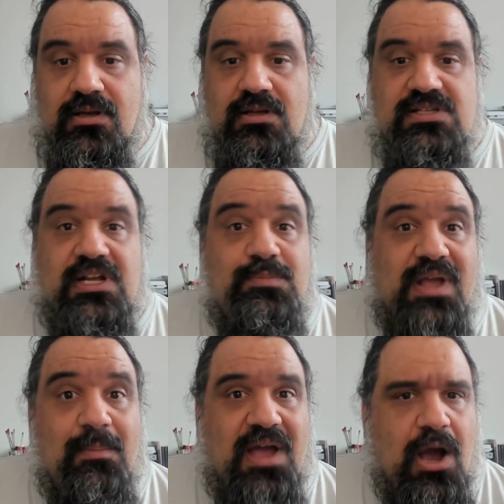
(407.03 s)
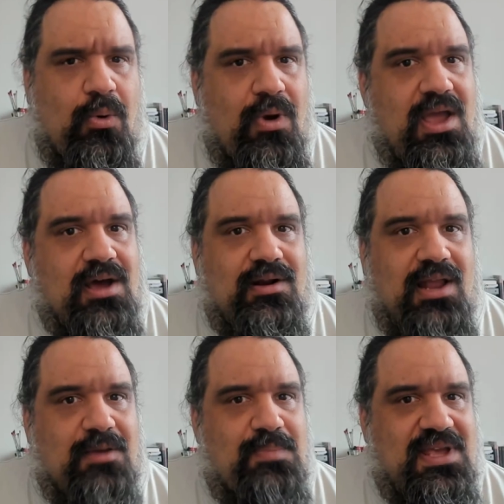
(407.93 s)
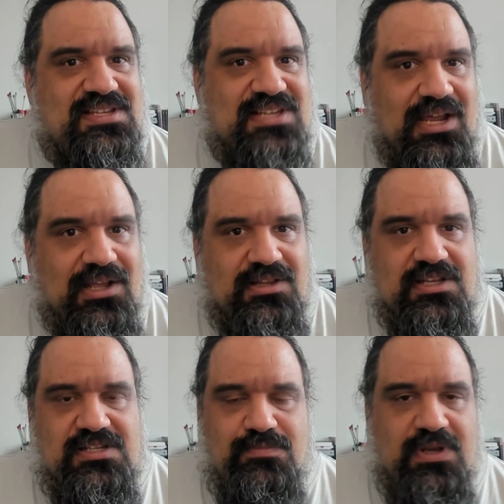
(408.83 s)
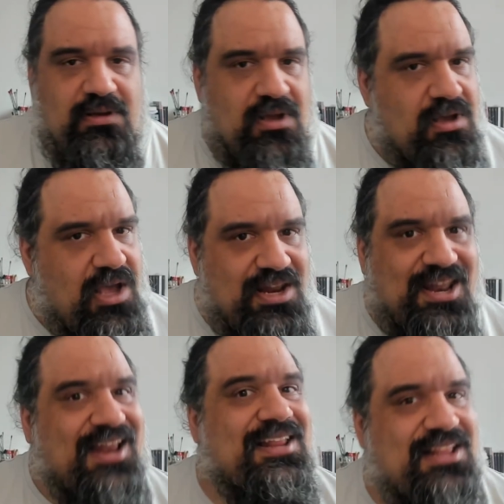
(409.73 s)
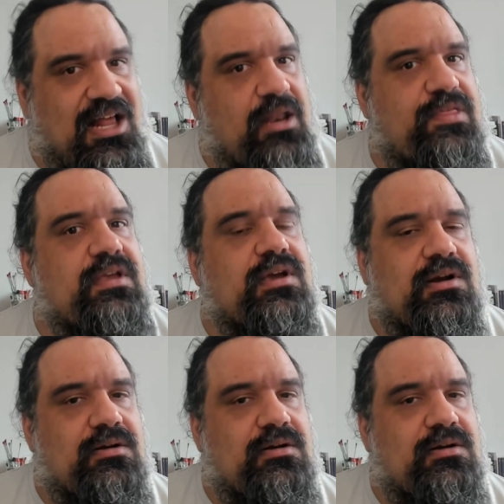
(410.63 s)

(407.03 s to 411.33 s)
start becoming aware, like be a scientist, be an analytical thinker.